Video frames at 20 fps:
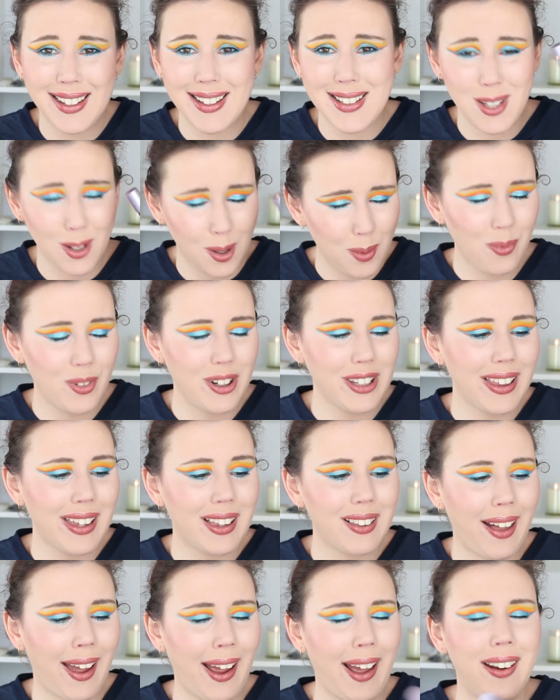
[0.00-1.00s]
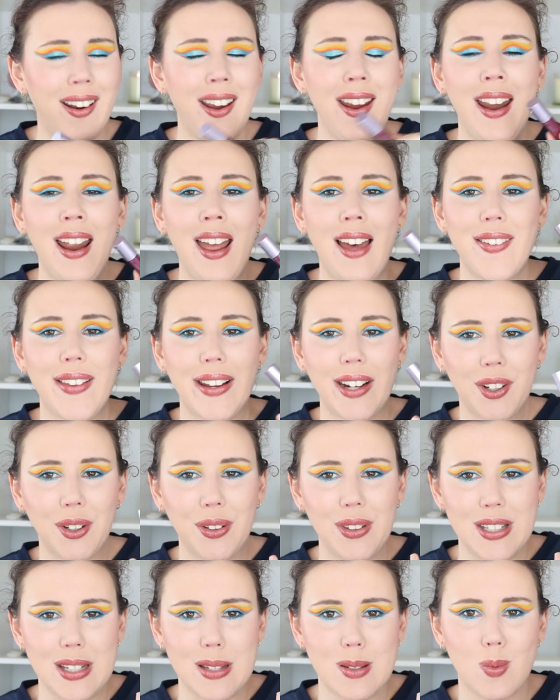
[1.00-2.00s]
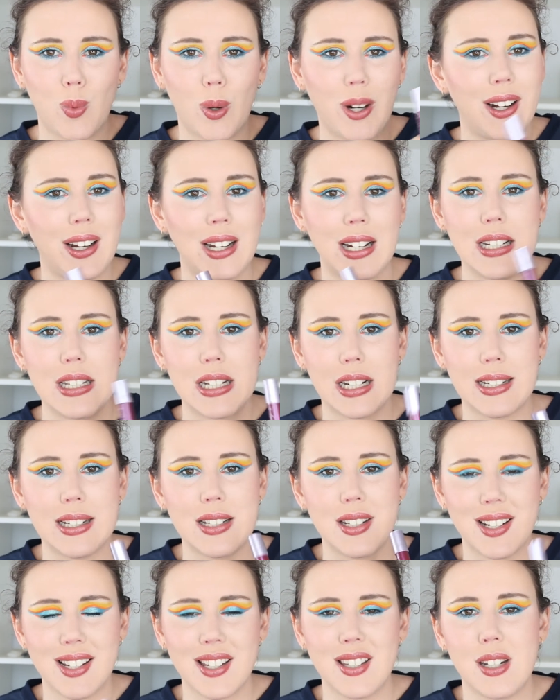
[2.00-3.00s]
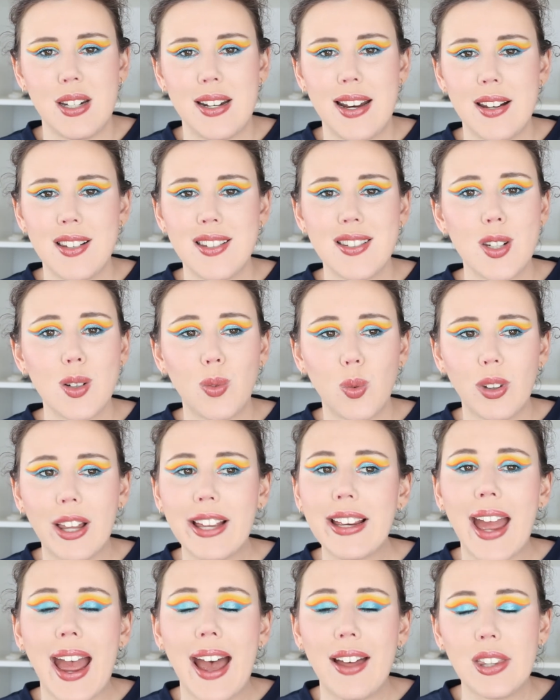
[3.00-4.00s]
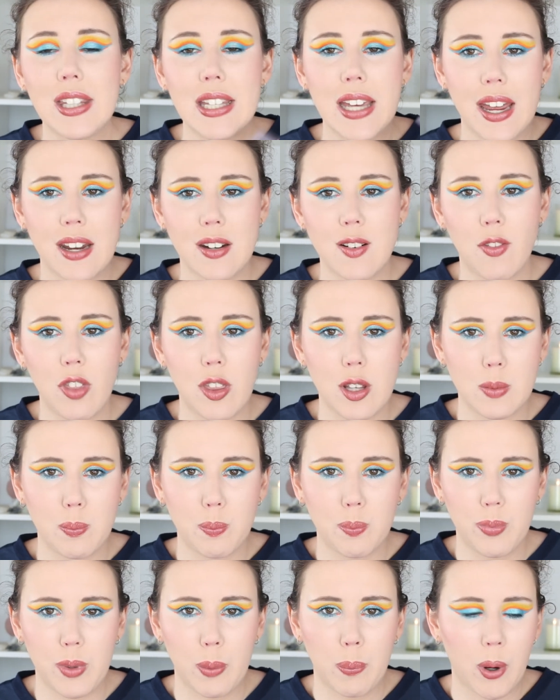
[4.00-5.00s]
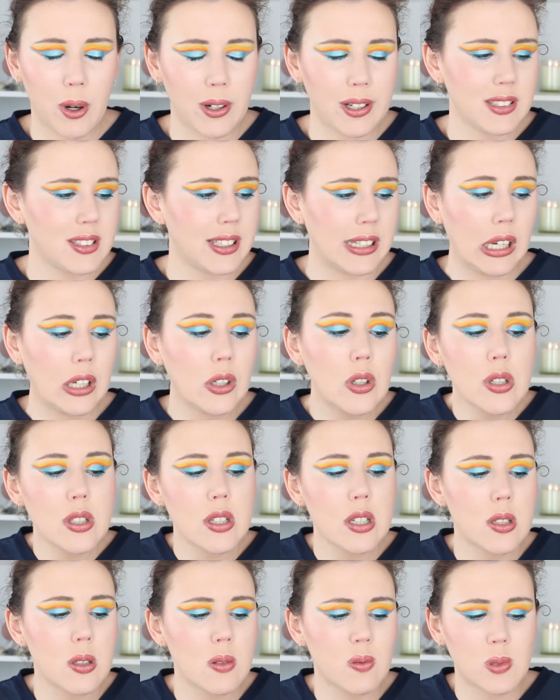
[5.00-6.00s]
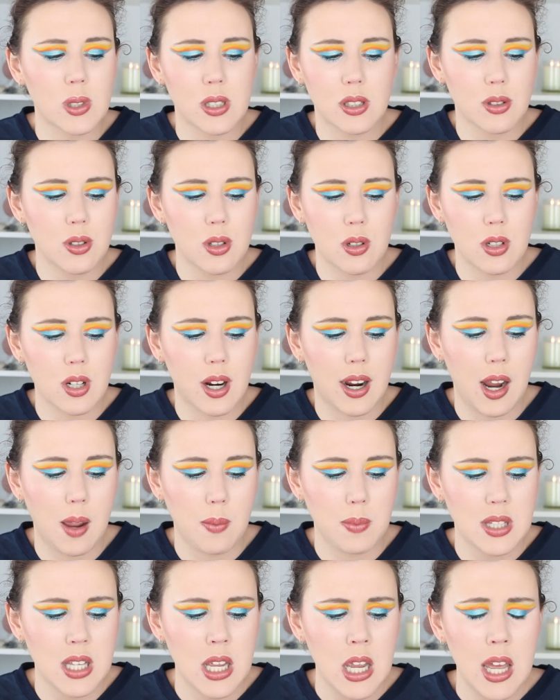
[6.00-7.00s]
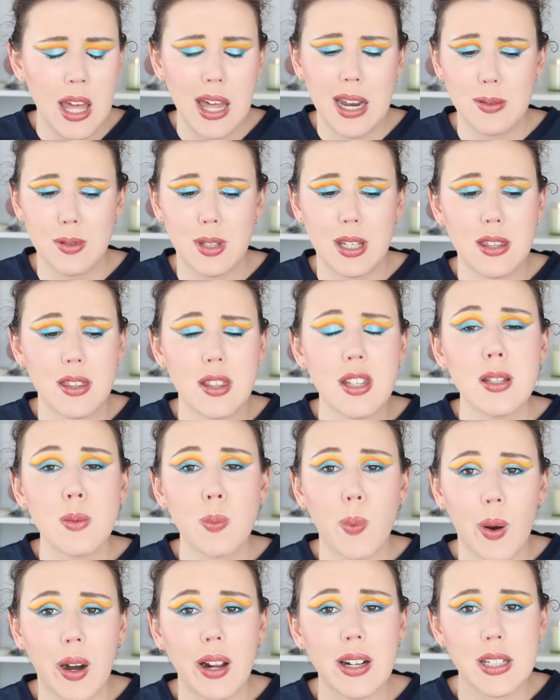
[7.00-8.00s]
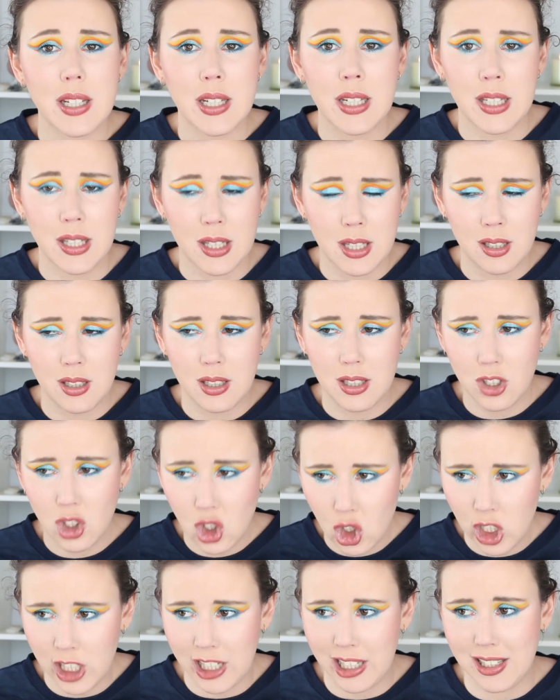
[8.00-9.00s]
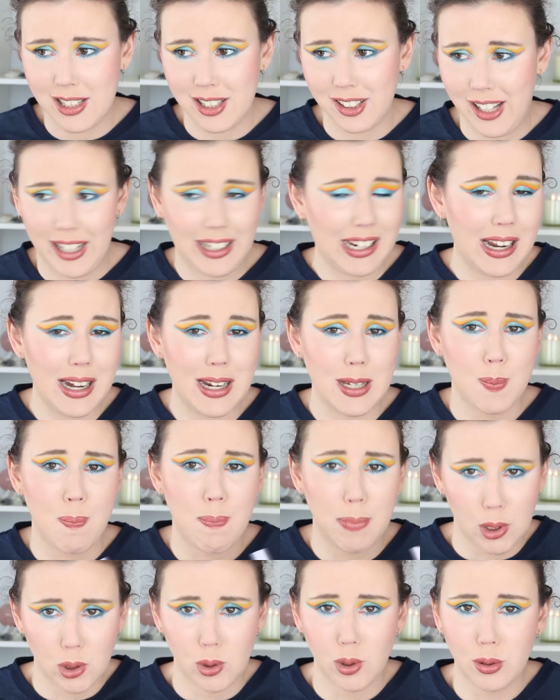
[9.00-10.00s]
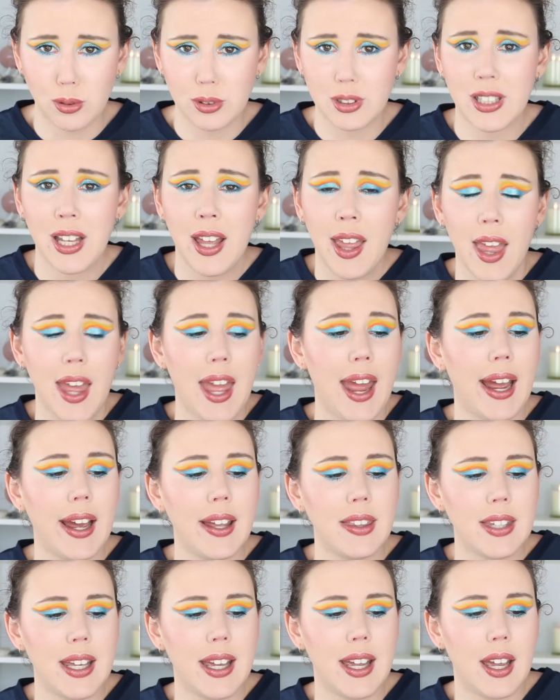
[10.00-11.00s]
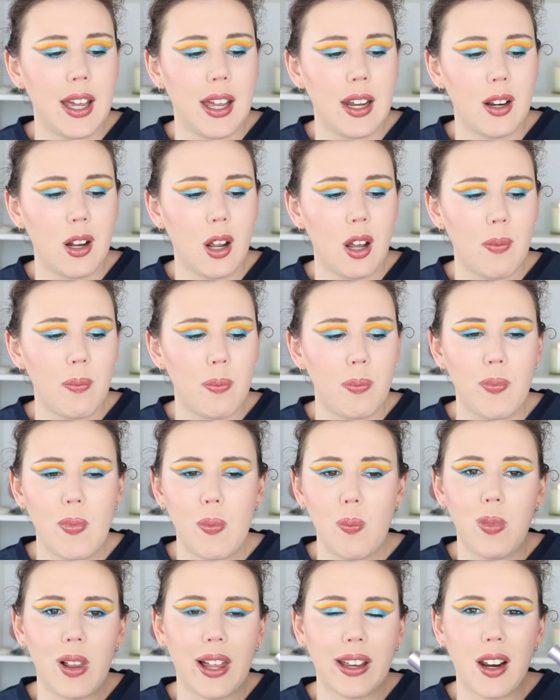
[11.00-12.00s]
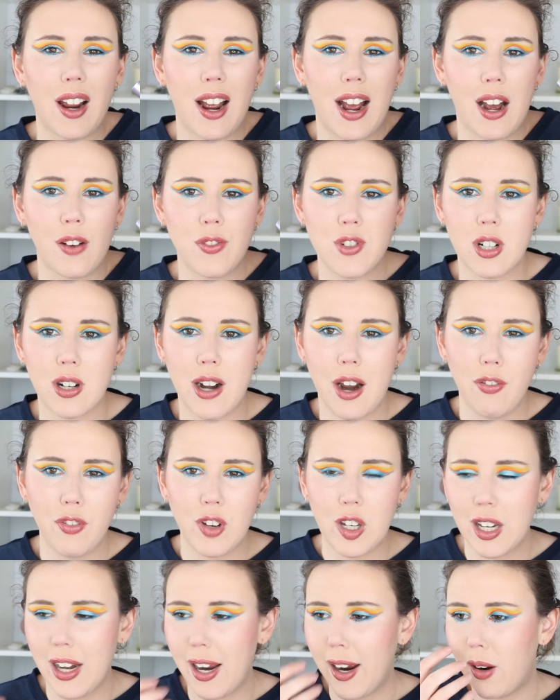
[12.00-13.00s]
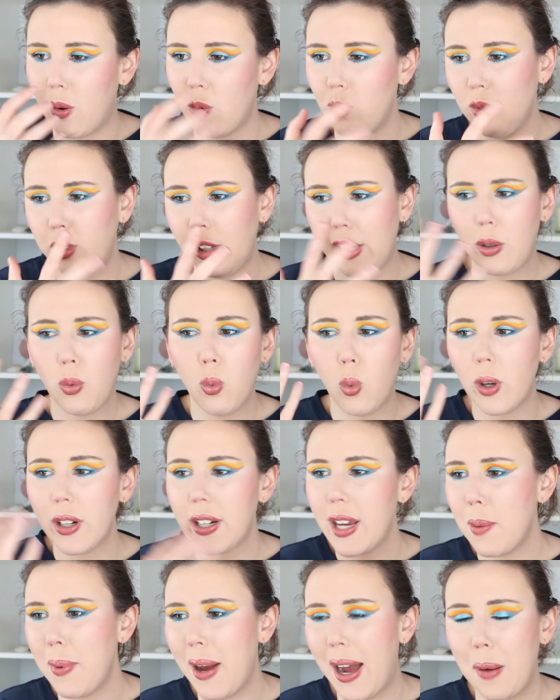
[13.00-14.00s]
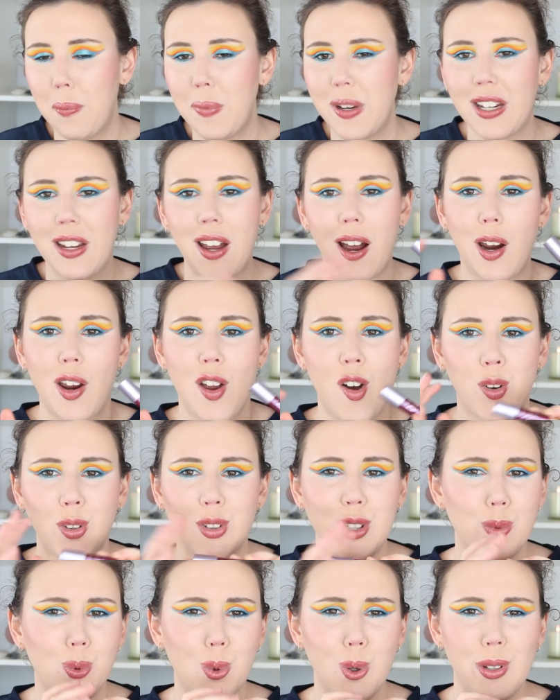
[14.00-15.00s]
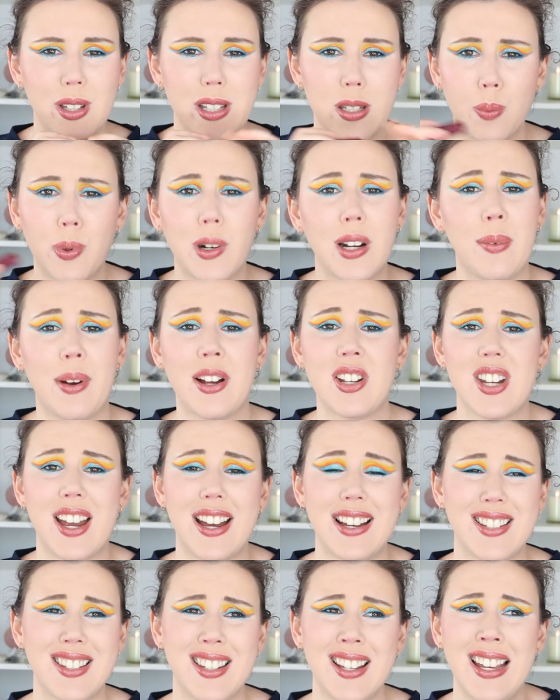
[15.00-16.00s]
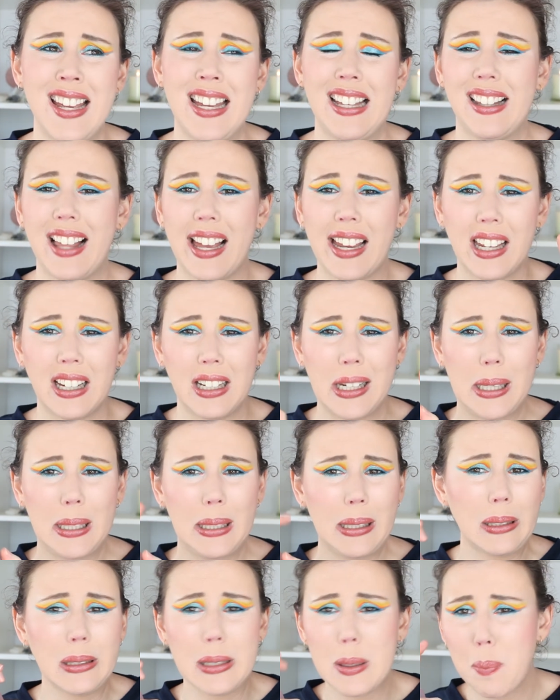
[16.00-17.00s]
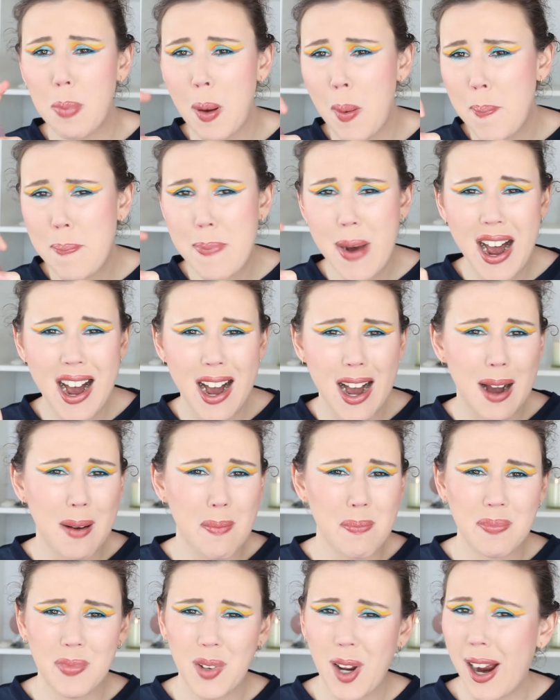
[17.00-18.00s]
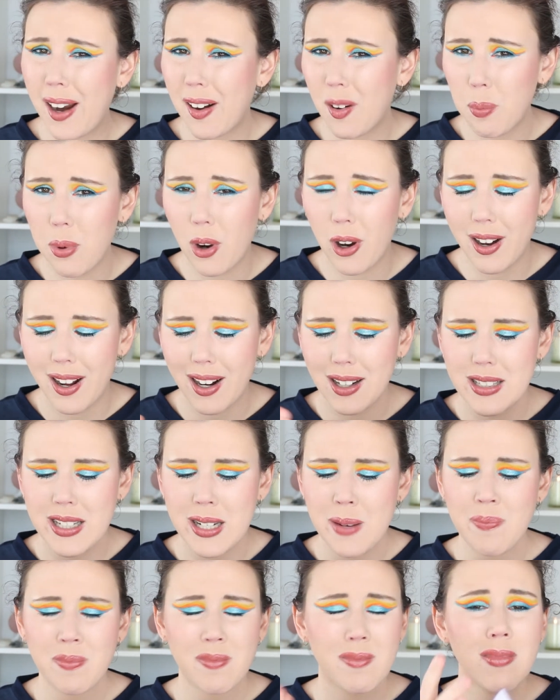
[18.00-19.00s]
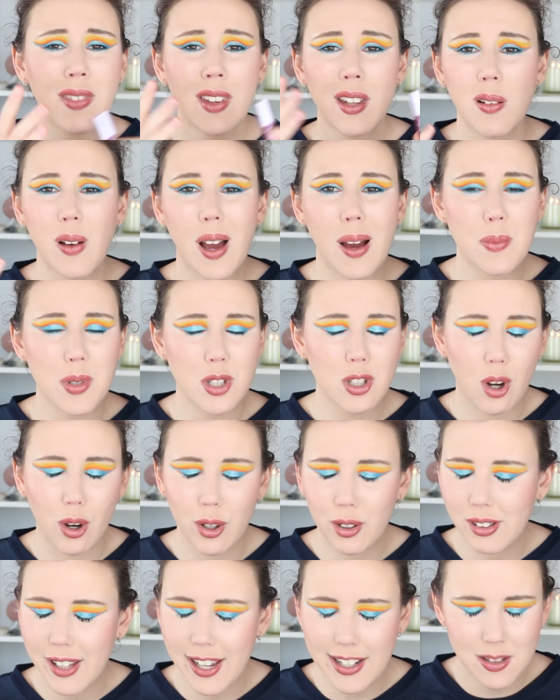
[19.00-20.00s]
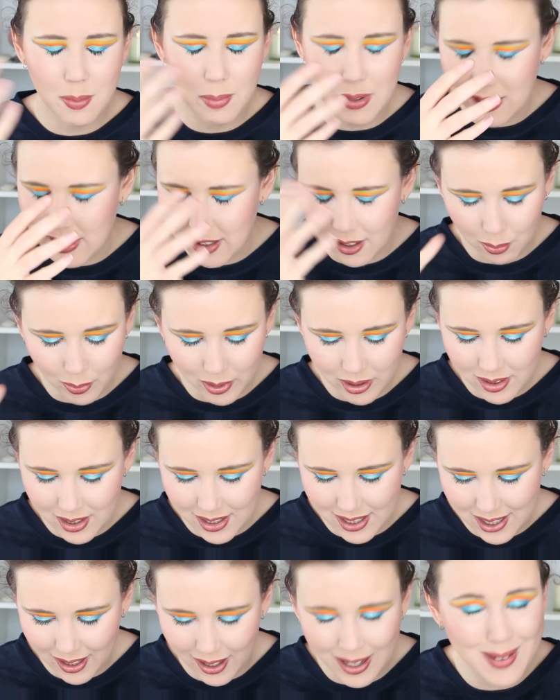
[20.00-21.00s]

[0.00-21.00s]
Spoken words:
So I'm really glad that I got this one done and dusted to, like, at the end of the product. Like, I used this 1 or 2 times. I was like, this product is shit. Like, it is balls. And then, like, after I figured out like what kept happening, I only wore this pretty much as like a lip balm kind of product. I'm so glad to be done with this.